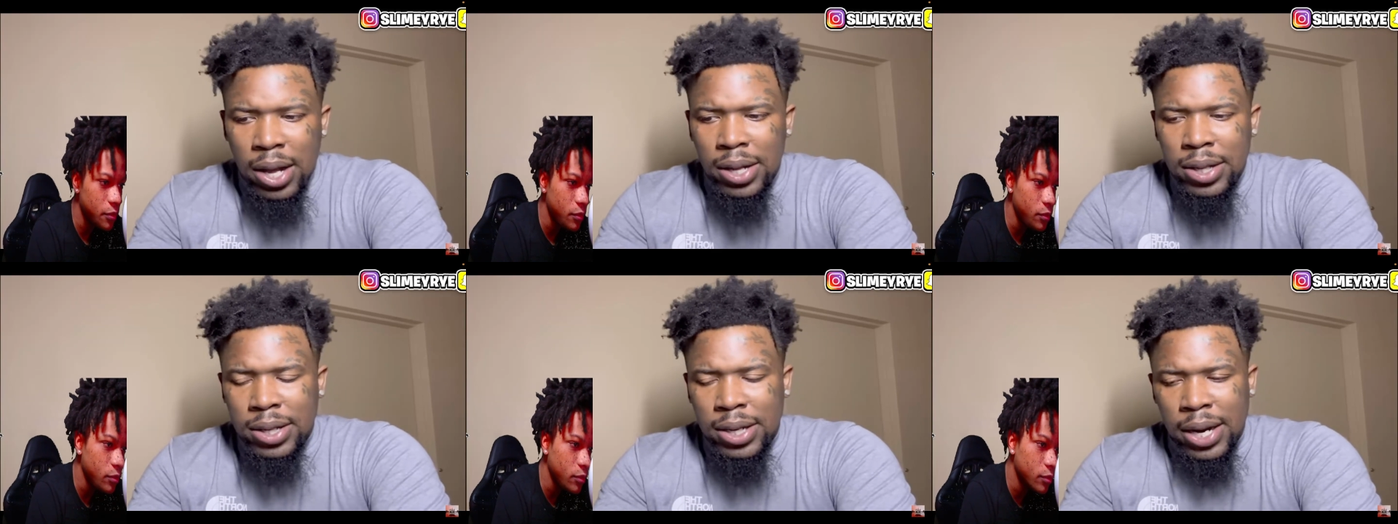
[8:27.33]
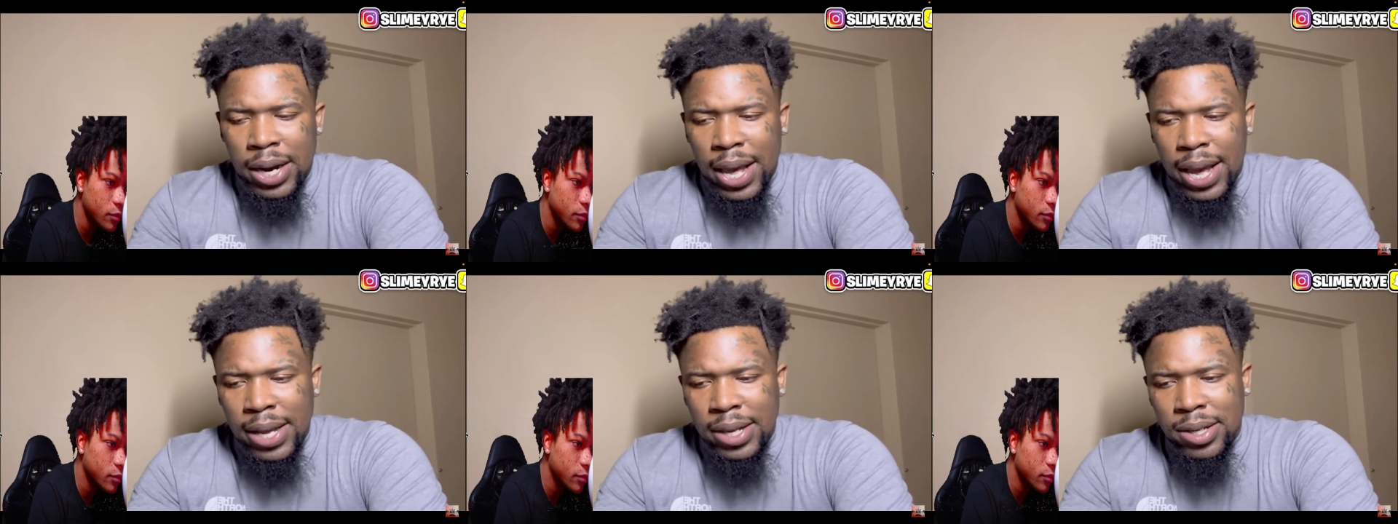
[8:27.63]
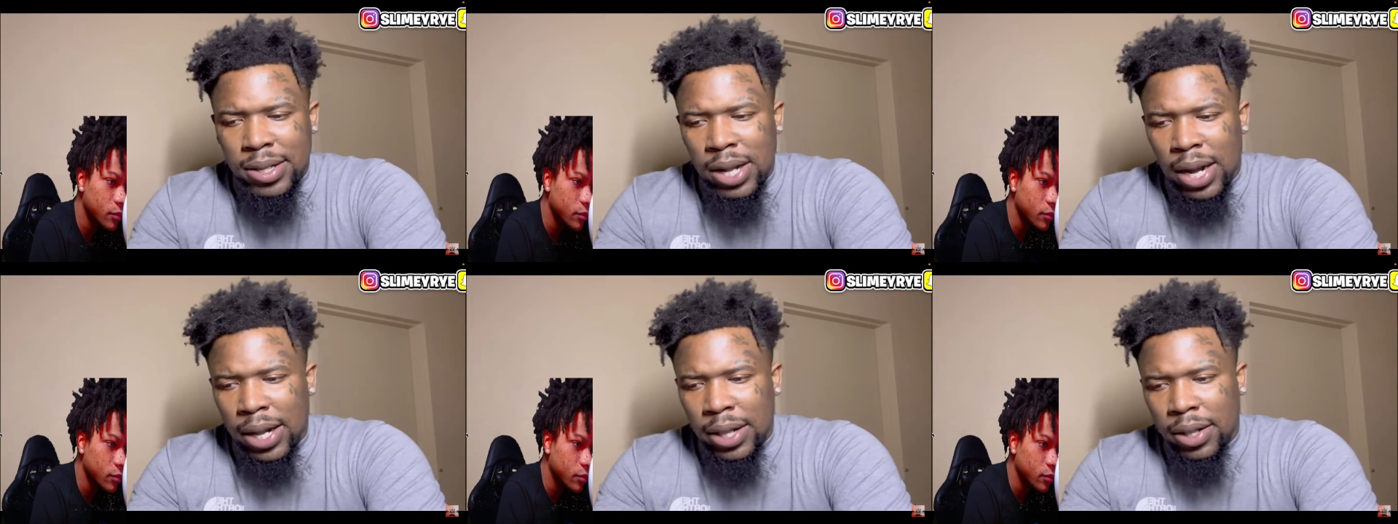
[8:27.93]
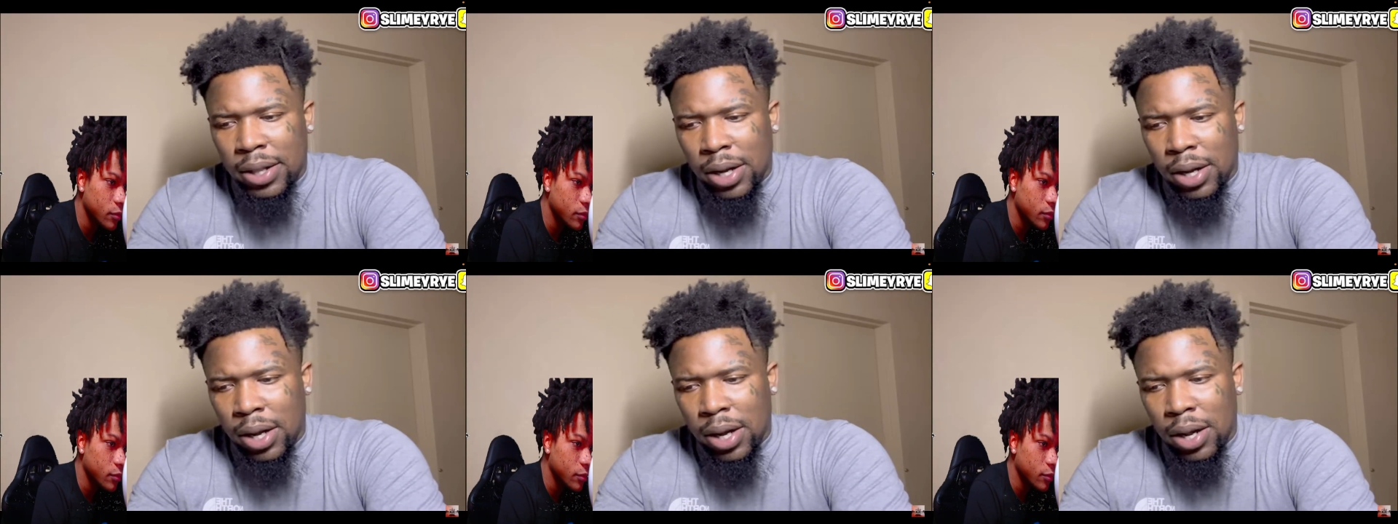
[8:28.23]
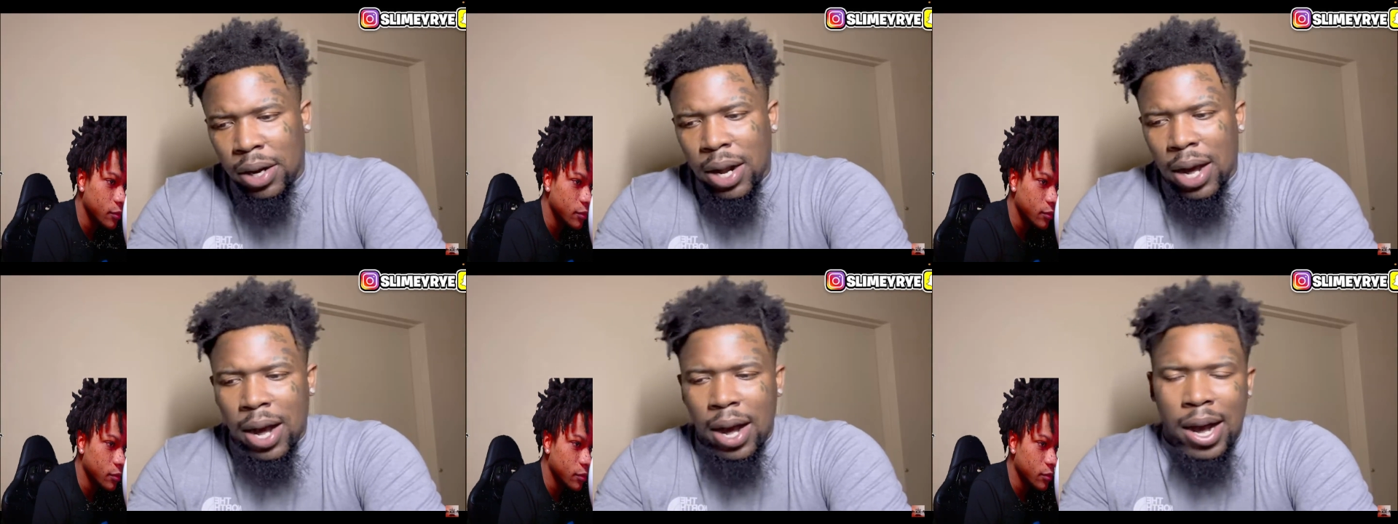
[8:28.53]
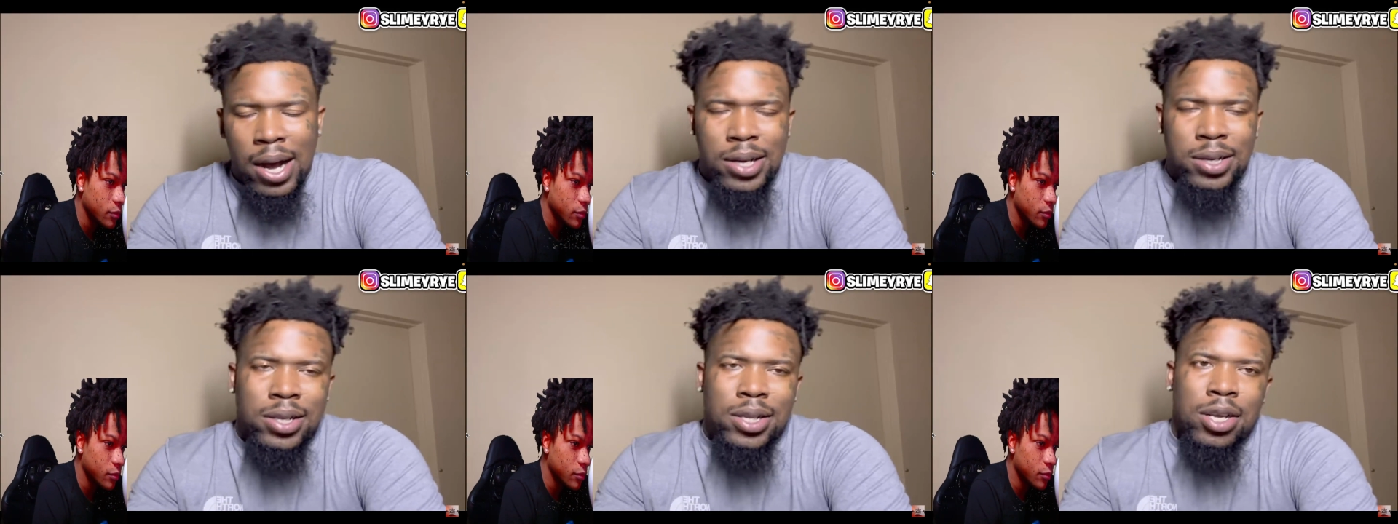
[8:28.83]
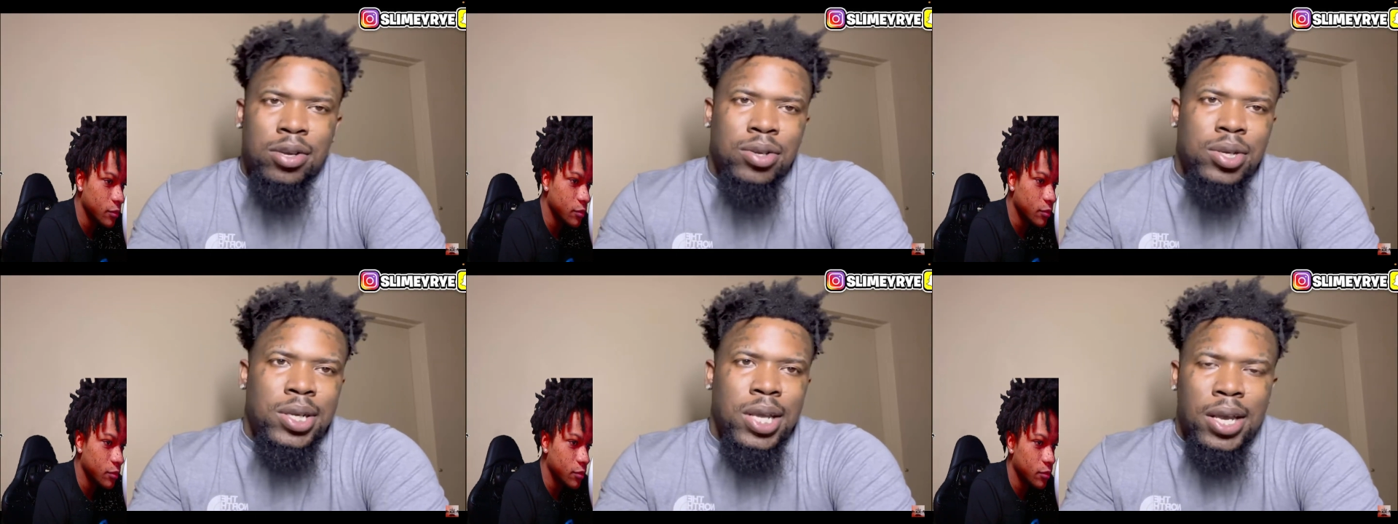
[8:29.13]
Speaker 1: Today's not done. I
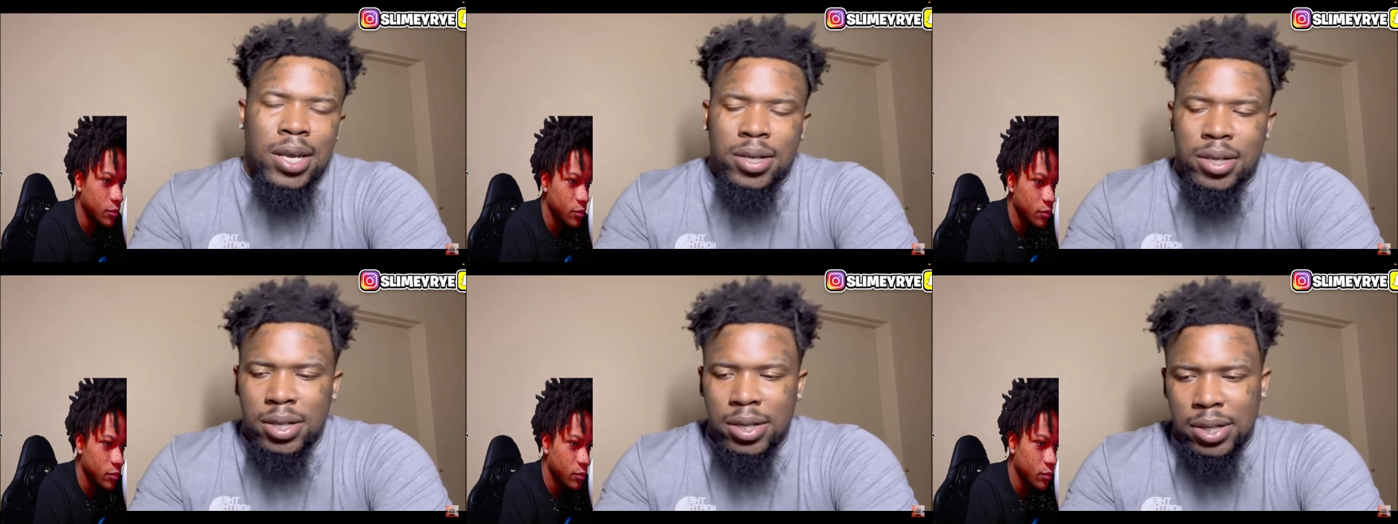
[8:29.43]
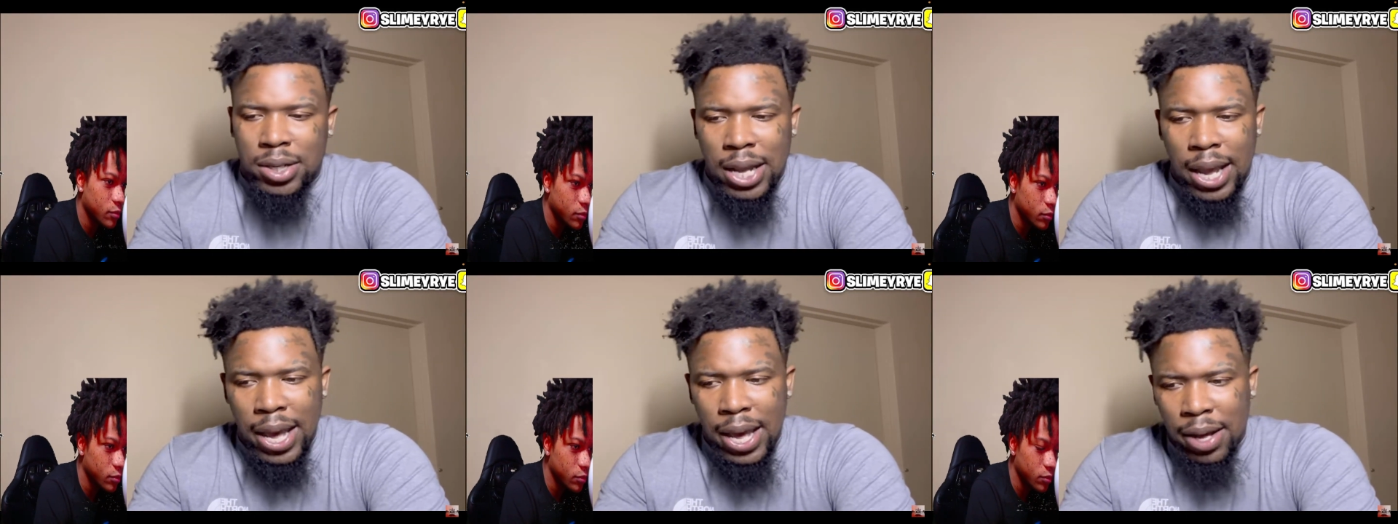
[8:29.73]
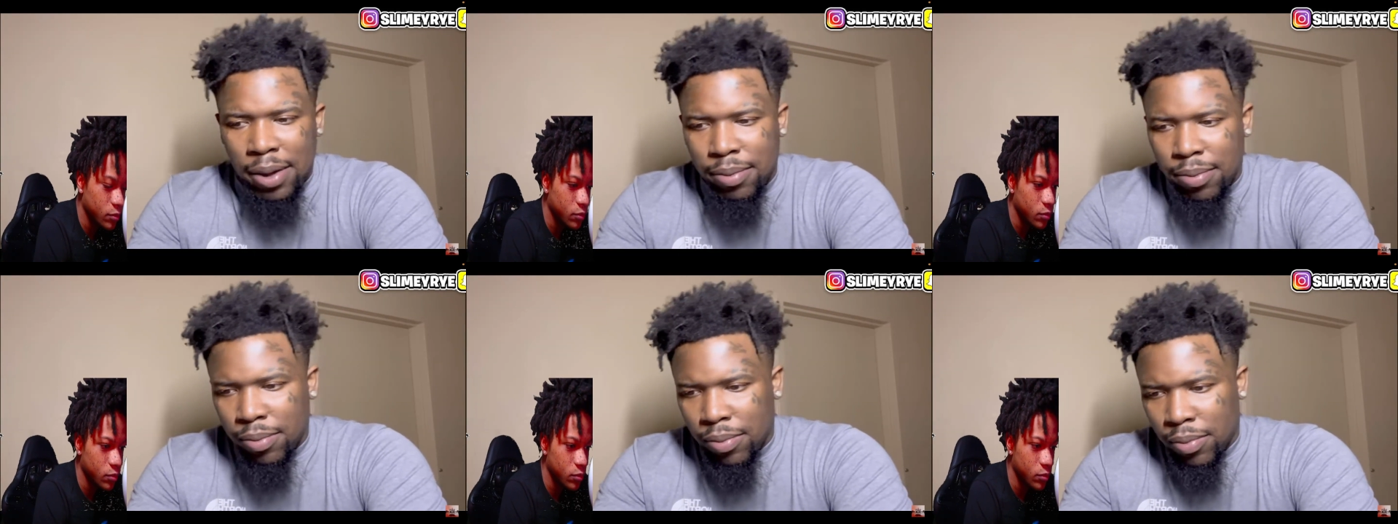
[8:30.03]
still say it's the same.